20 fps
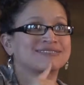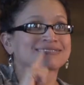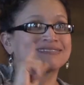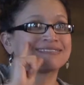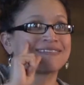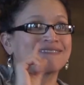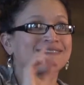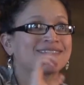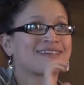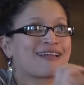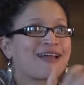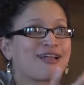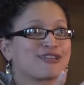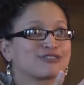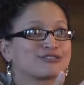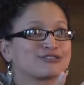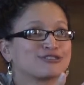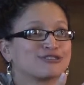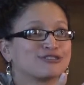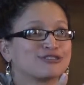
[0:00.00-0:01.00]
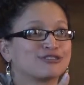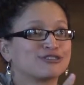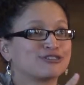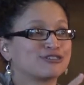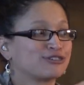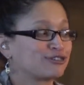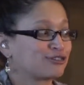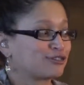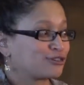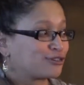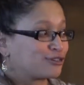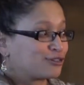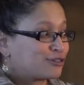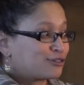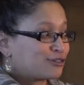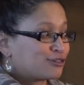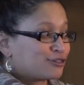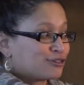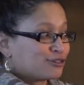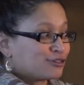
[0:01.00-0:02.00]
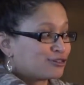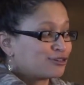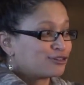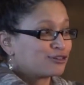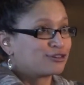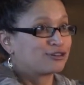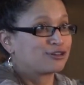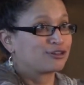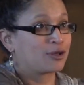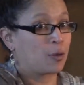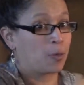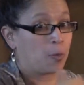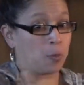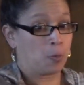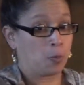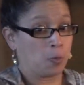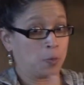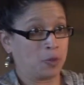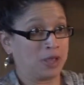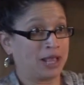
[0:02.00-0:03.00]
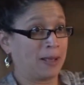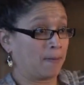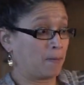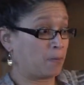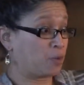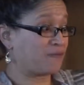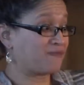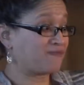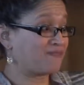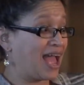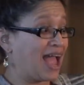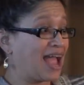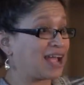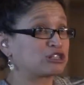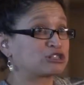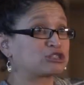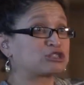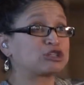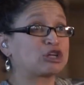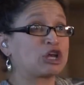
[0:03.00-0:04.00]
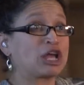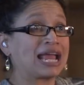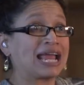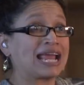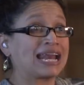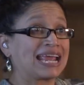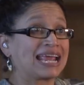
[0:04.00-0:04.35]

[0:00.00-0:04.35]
have the same understanding of the deaf community and deaf culture?